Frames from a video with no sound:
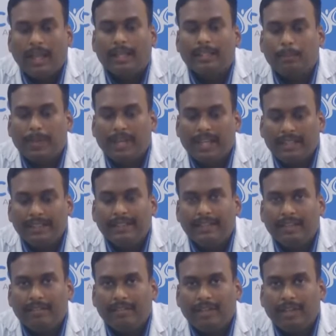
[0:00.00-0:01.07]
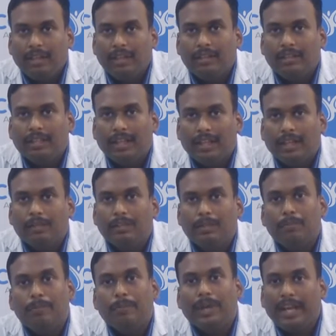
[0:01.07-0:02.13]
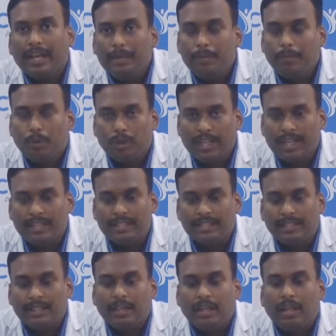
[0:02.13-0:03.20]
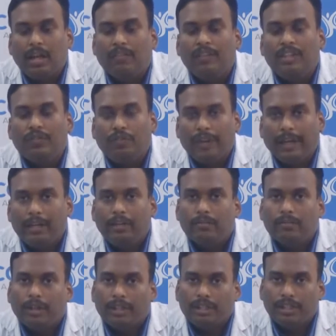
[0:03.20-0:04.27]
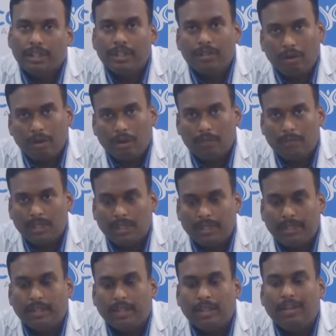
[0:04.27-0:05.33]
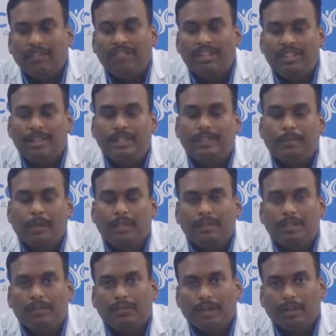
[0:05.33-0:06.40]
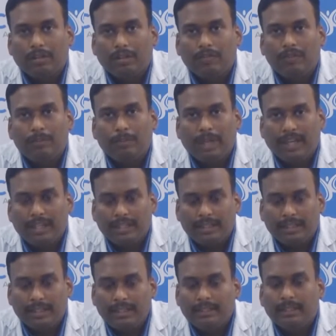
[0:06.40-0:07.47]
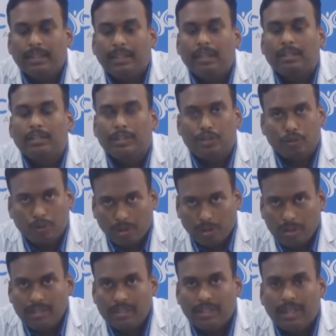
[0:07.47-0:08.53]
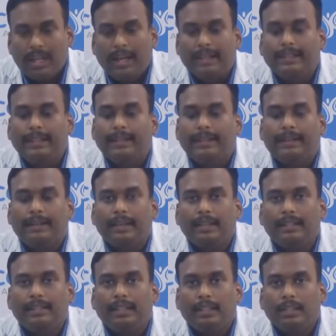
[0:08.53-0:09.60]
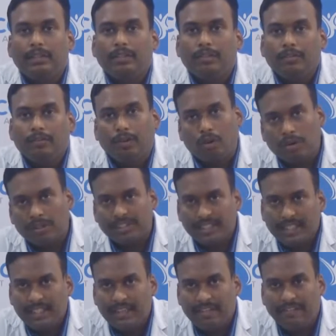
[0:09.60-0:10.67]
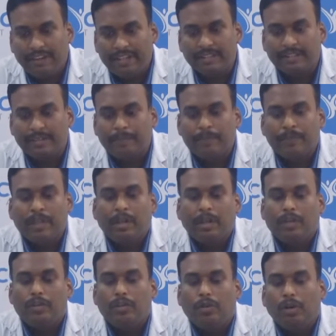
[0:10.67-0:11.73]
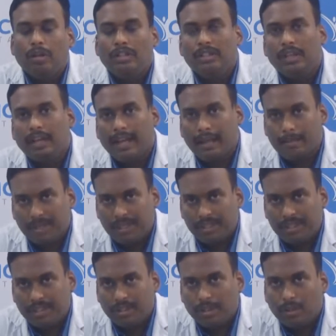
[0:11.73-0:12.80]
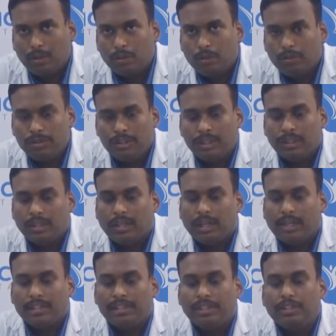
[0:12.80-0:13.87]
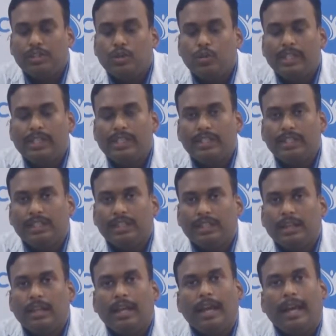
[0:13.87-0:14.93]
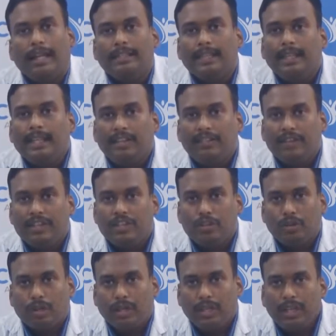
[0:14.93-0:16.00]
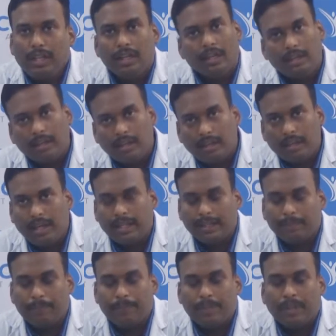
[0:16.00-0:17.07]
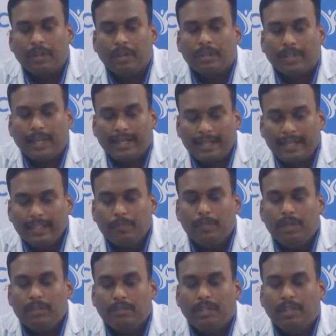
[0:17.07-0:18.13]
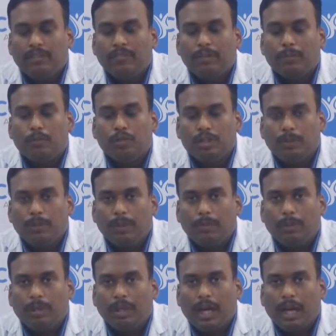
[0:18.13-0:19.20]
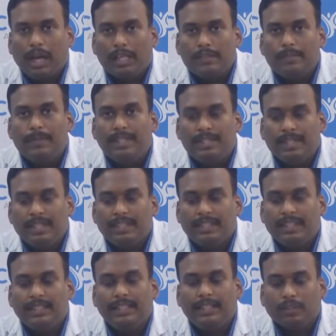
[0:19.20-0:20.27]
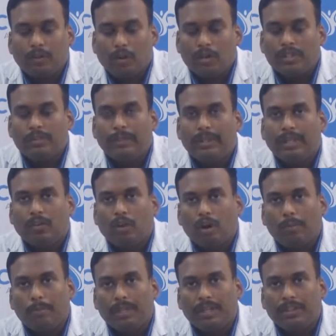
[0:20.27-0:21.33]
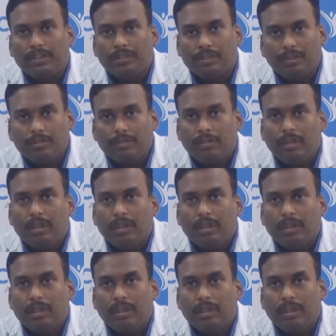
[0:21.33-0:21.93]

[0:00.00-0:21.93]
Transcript: At the basic level, there are some brain proteins which fail to function normally, which disrupt the work of the brain cells, the neurons, and they trigger a series of toxic events. Neurons are damaged, lose connections to each other, and they eventually die. Scientists believe that for most people, Alzheimer's disease is caused by a combination of